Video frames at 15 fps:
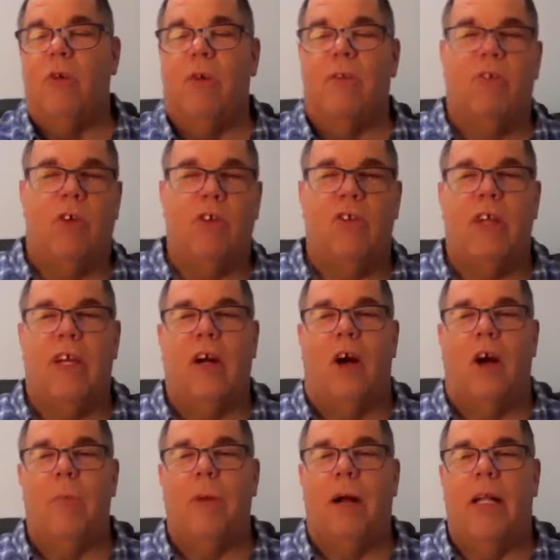University
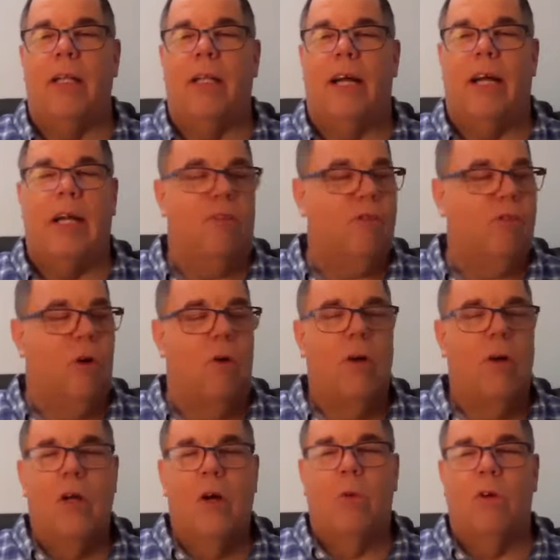garb on tonight, so
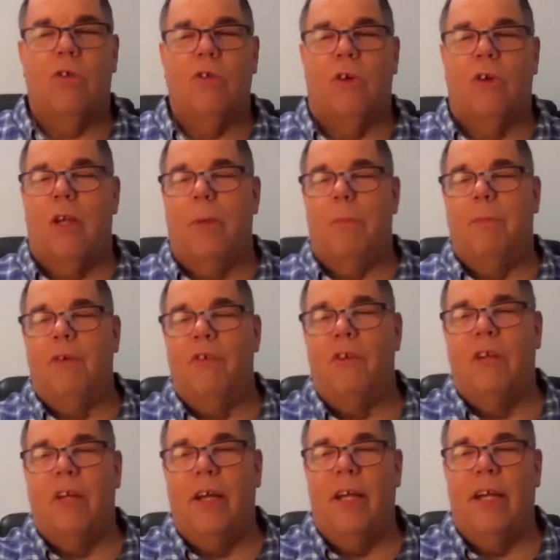we're certainly
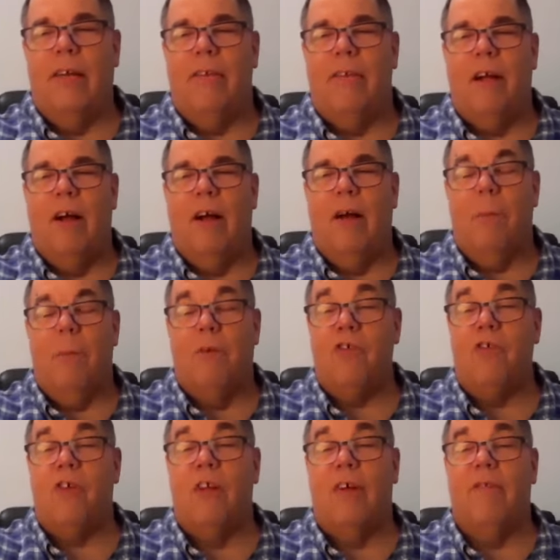appreciative
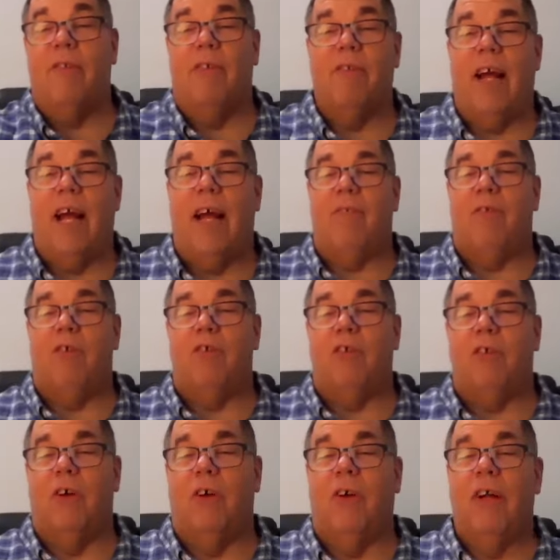of that for
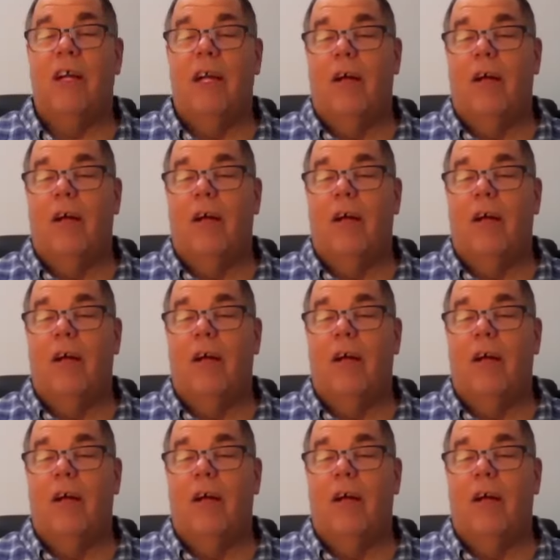sure.